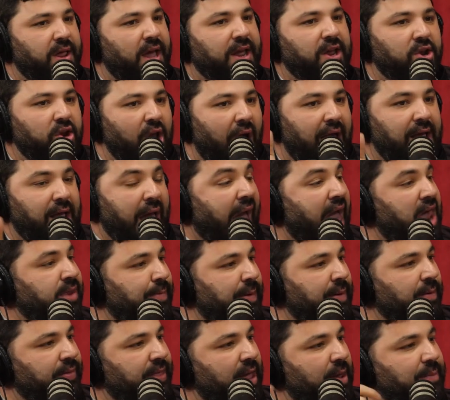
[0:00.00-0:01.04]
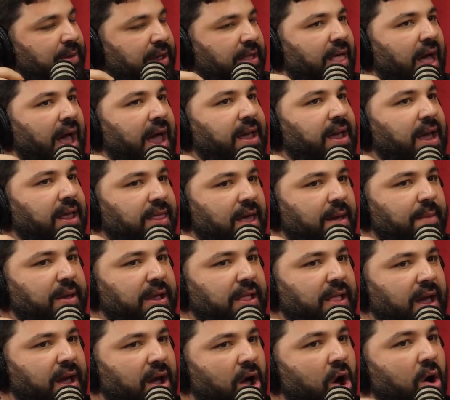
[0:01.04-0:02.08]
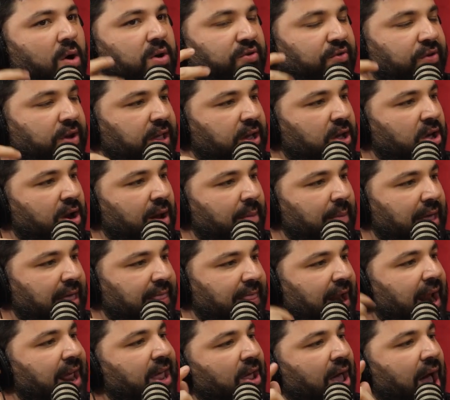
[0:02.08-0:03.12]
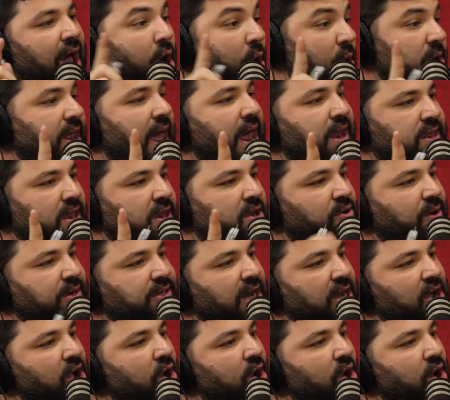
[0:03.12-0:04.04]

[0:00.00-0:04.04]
like, I asked people, they'd be like, oh, it's really good. And then I always ask this question. I